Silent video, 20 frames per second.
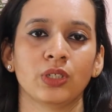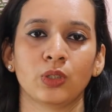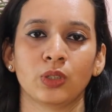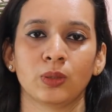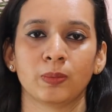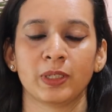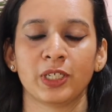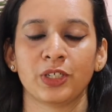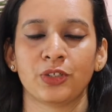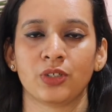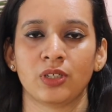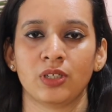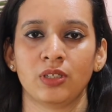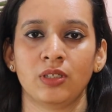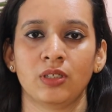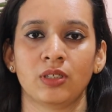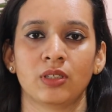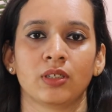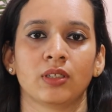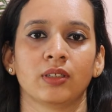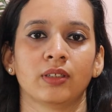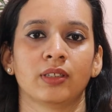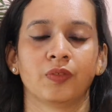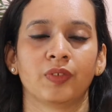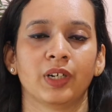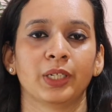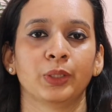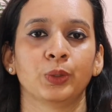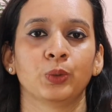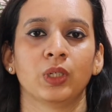could be just
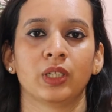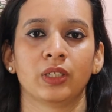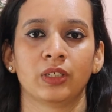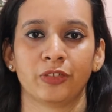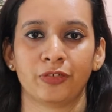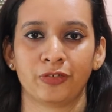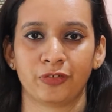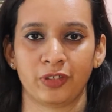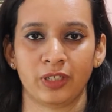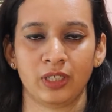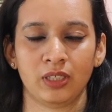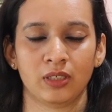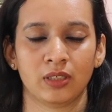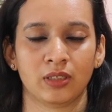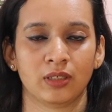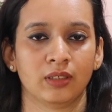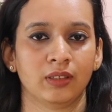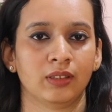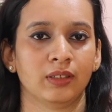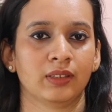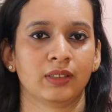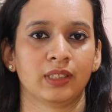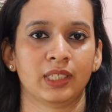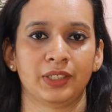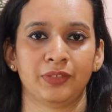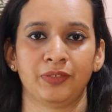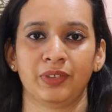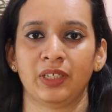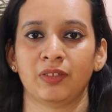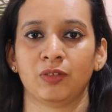why you are a fit,
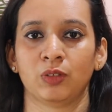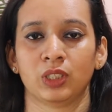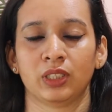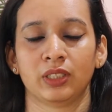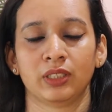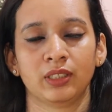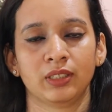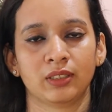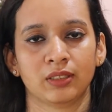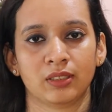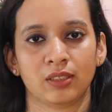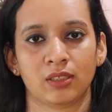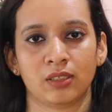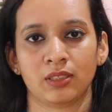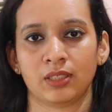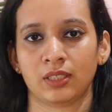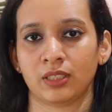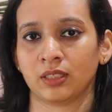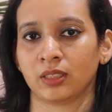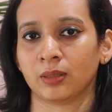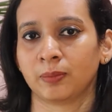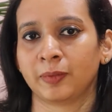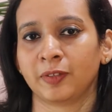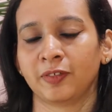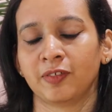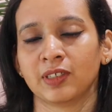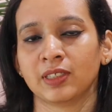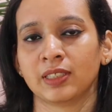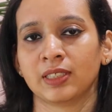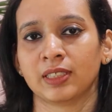that we have already discussed in the
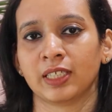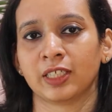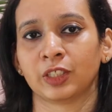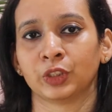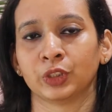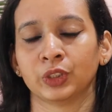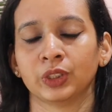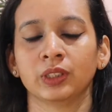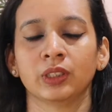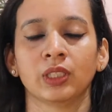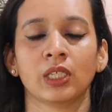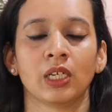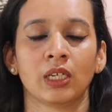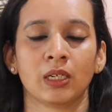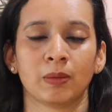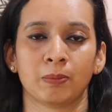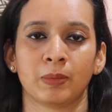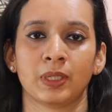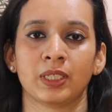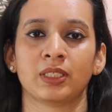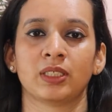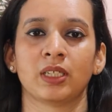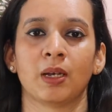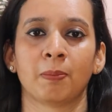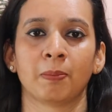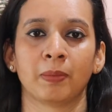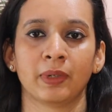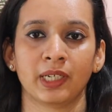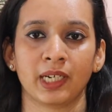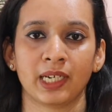previous section, but
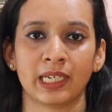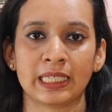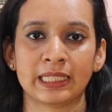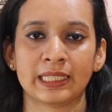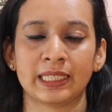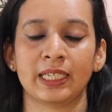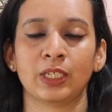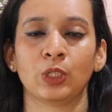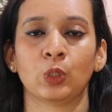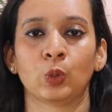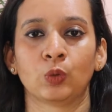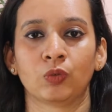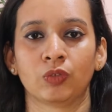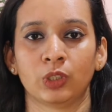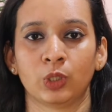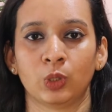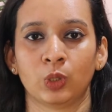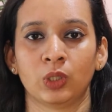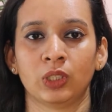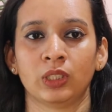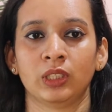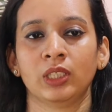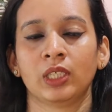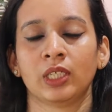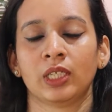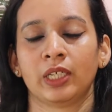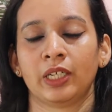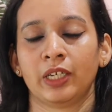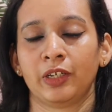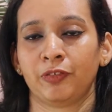summarizing overall,
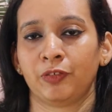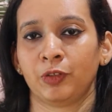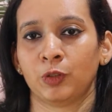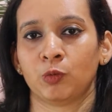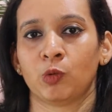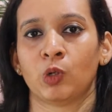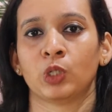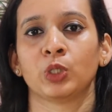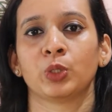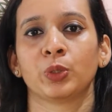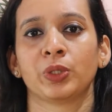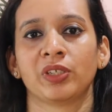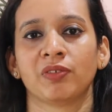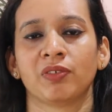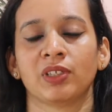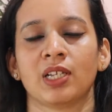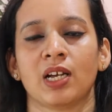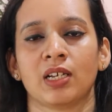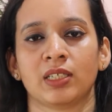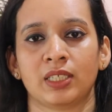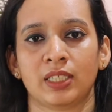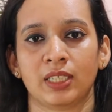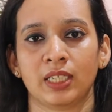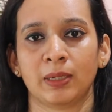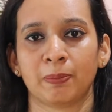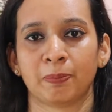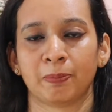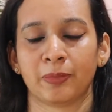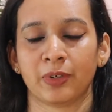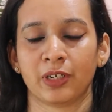if you want to give a lasting
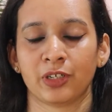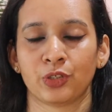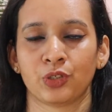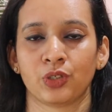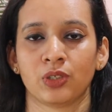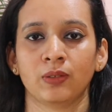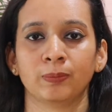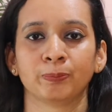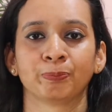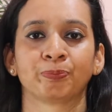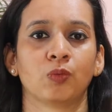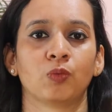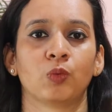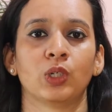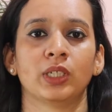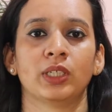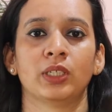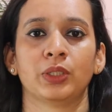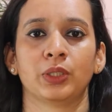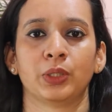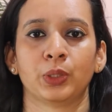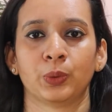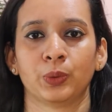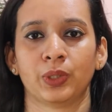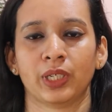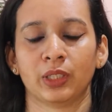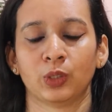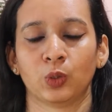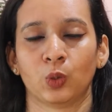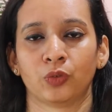impression, what you
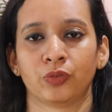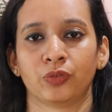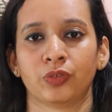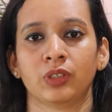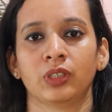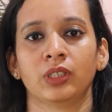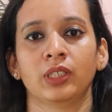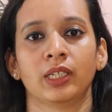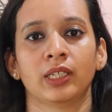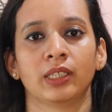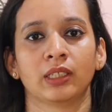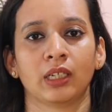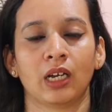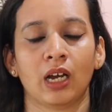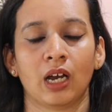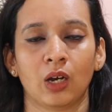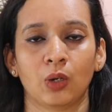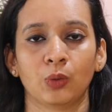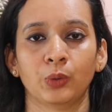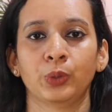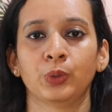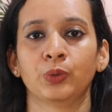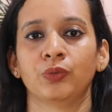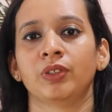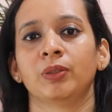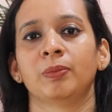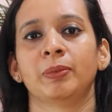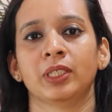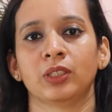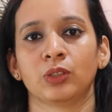can offer and how you
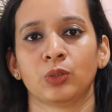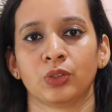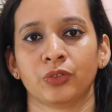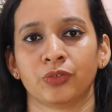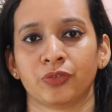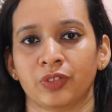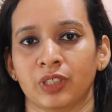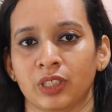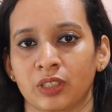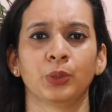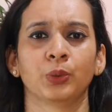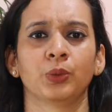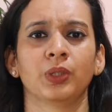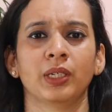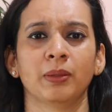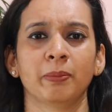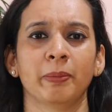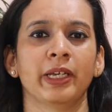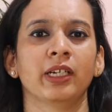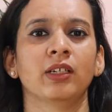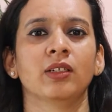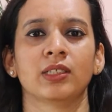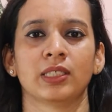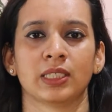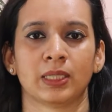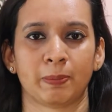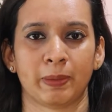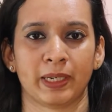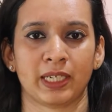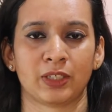will be a good fit. You can make a
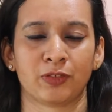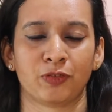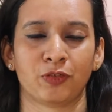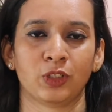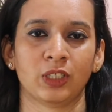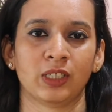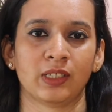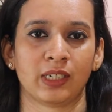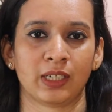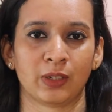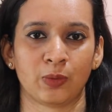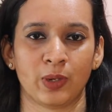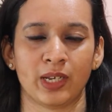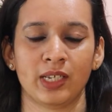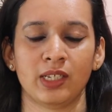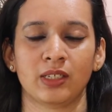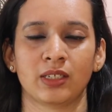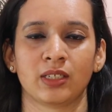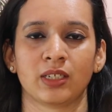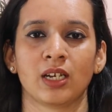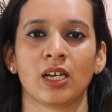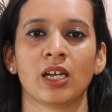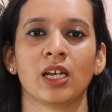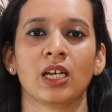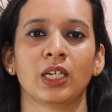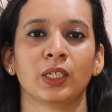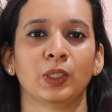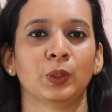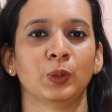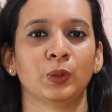respectful request
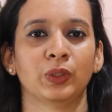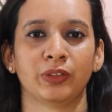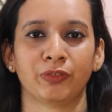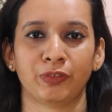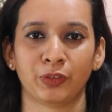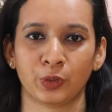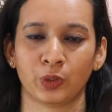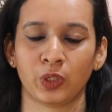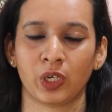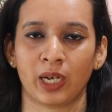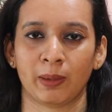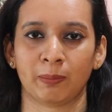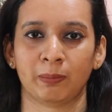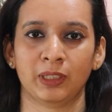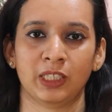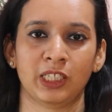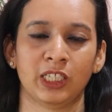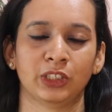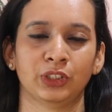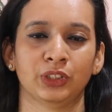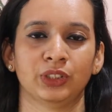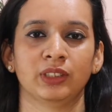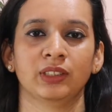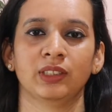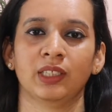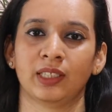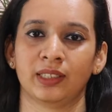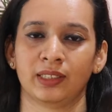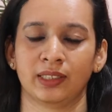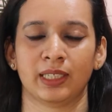to review your
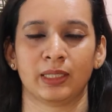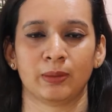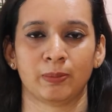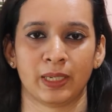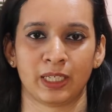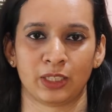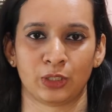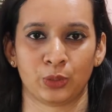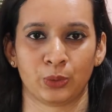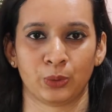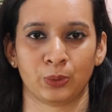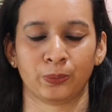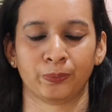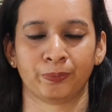application and get back to you.